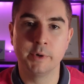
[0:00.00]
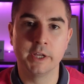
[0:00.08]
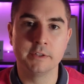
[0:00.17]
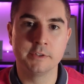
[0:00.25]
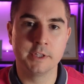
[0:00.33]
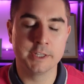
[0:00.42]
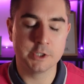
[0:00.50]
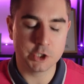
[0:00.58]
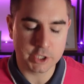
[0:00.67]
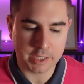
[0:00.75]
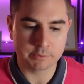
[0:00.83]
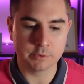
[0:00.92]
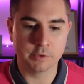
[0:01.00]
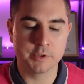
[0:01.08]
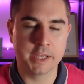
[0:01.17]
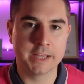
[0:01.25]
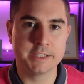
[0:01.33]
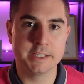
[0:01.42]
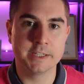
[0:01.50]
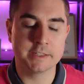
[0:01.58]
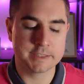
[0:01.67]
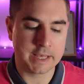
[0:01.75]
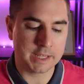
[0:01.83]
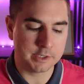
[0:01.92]
but in general, the idea
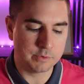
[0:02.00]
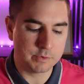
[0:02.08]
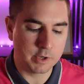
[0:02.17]
is that you